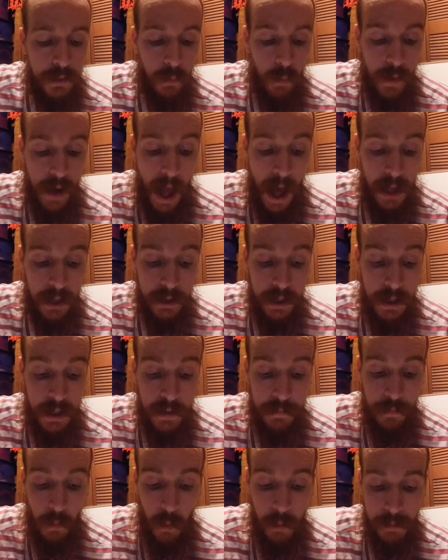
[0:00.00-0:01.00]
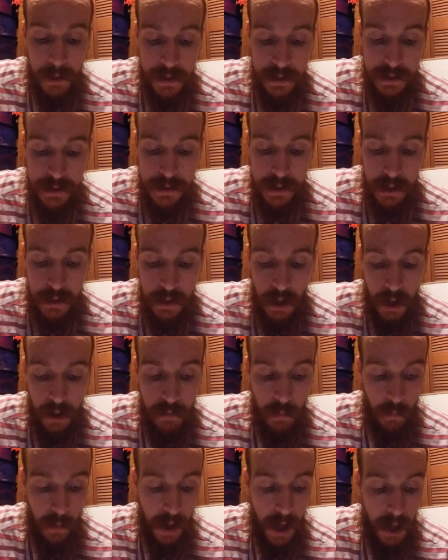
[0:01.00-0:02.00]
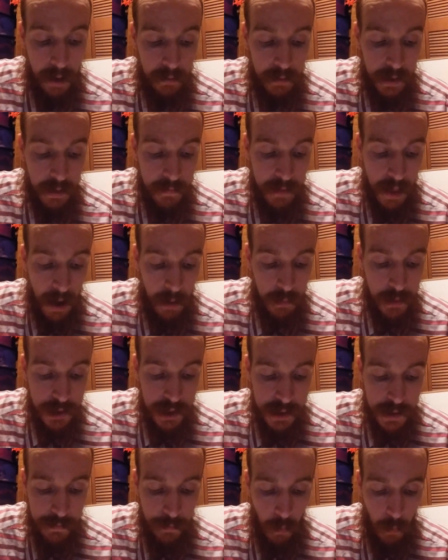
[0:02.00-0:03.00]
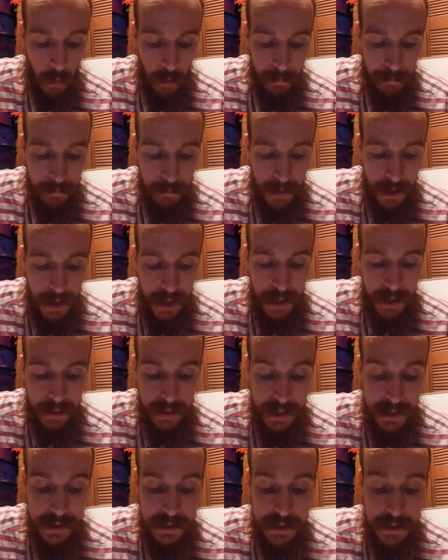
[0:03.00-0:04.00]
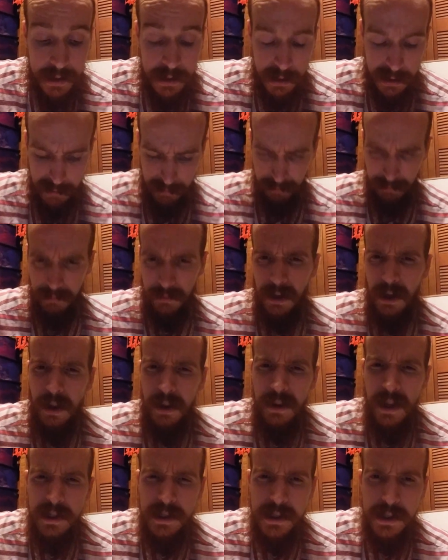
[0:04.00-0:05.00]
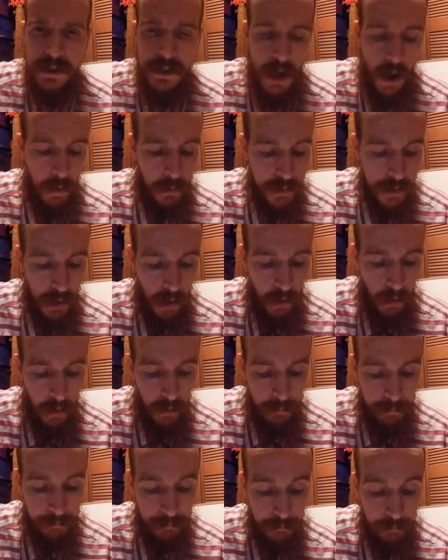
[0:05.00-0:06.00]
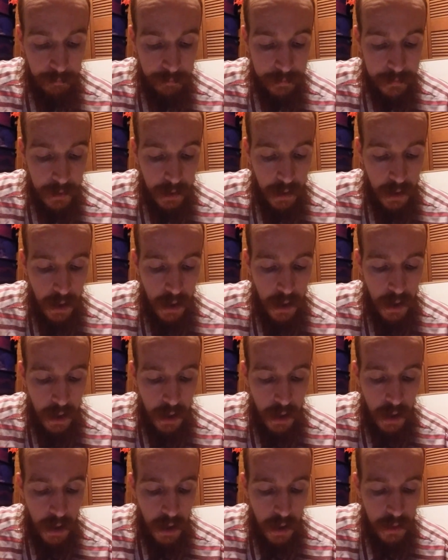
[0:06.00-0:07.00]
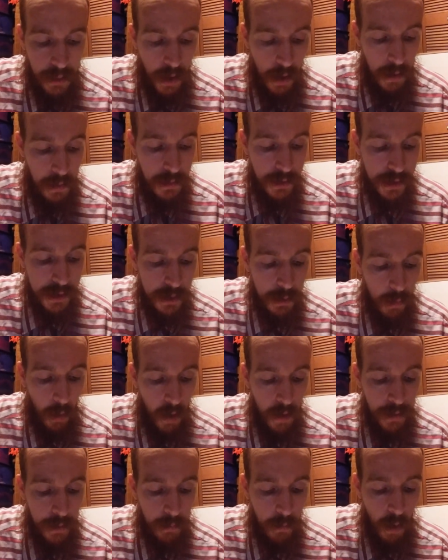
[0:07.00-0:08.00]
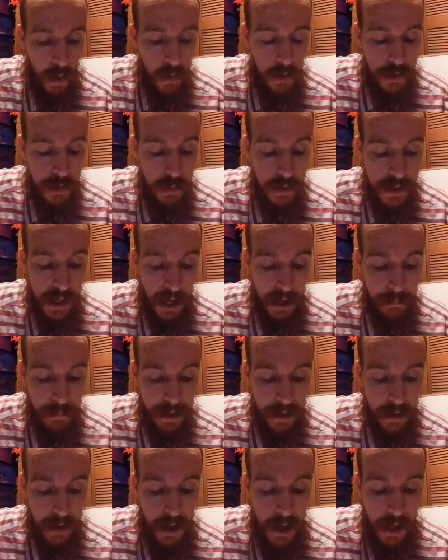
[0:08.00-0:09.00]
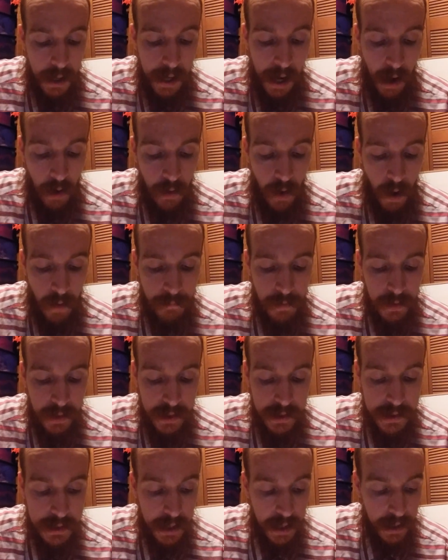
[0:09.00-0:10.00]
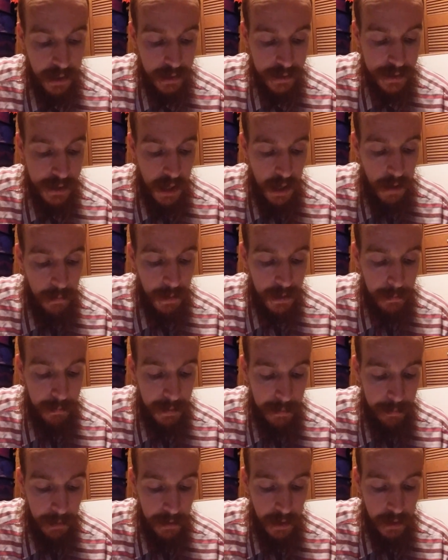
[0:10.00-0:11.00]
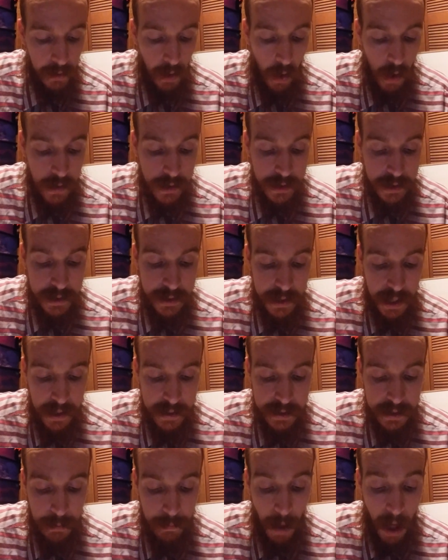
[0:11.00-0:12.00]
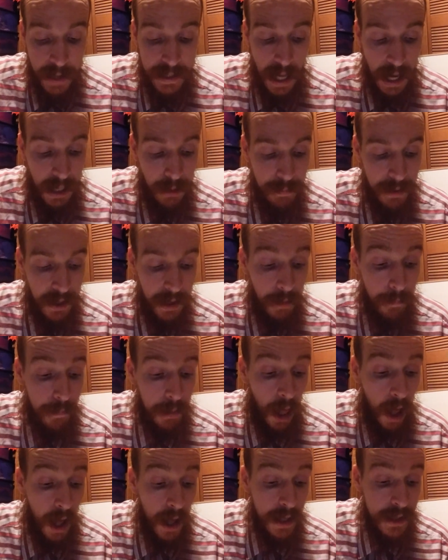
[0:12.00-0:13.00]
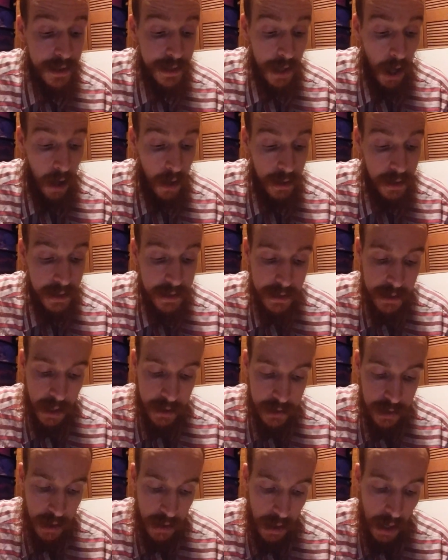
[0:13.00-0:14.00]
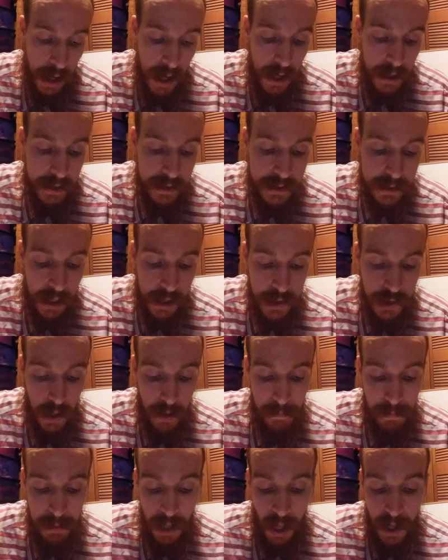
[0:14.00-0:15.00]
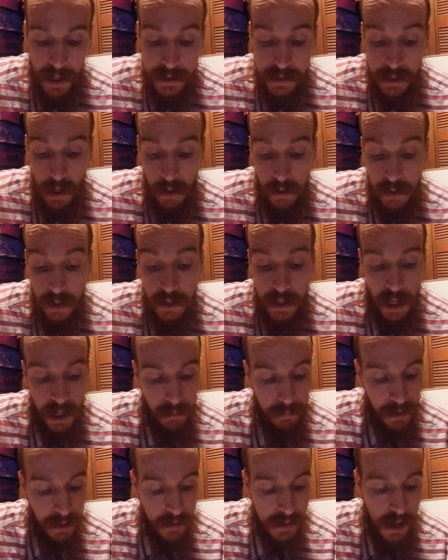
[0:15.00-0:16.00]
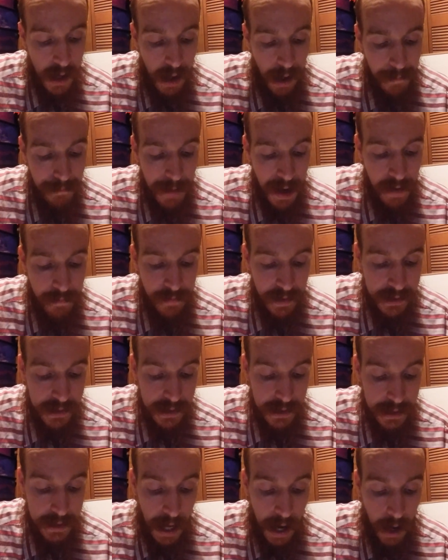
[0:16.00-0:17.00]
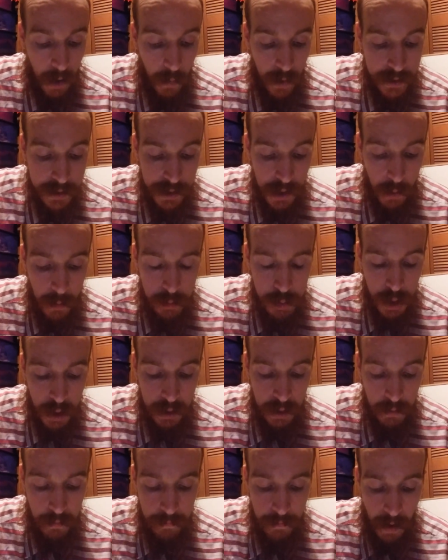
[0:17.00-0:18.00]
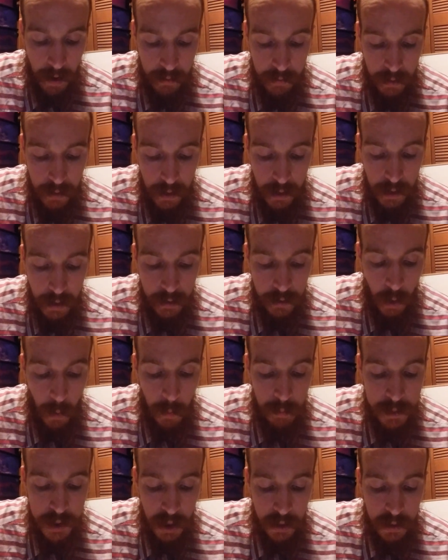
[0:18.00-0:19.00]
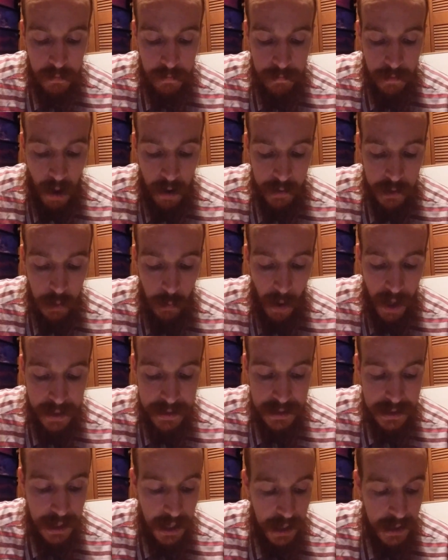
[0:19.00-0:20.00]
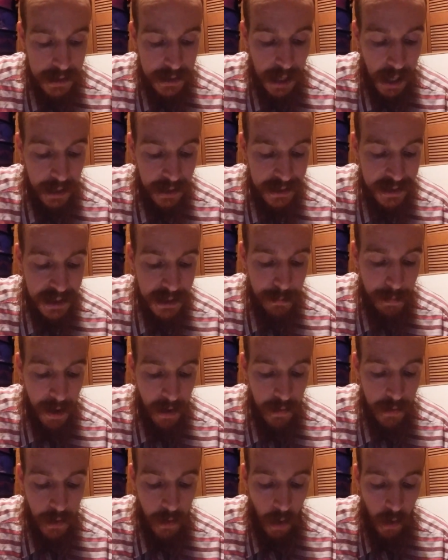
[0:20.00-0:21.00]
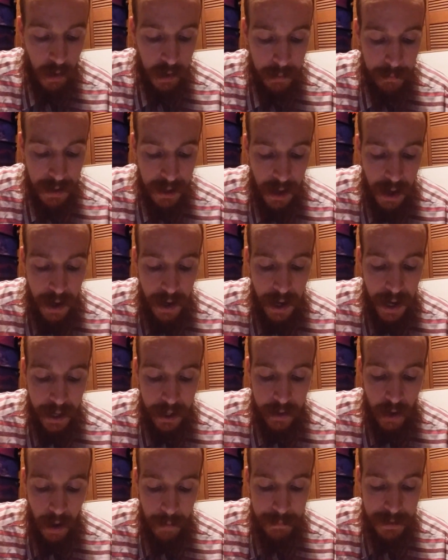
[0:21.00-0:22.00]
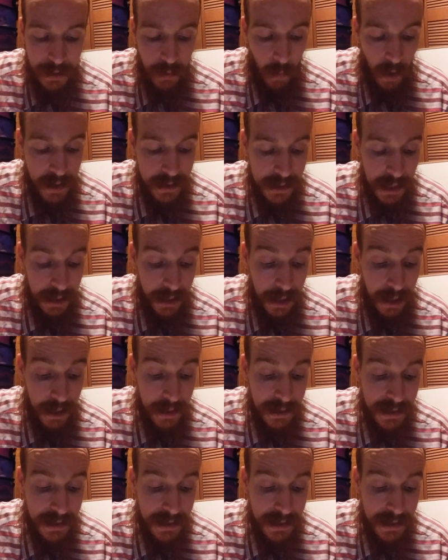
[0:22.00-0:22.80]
reality of the formless, the unreality of that which has form. This is known to all. Those who are on the road to attainment care not for these things, but the people at large discuss them. Attainment implies non-discussion. Discussion implies non-attainment. Manifested Tao has no objective value. Hence, silence is better than argument. It cannot be translated into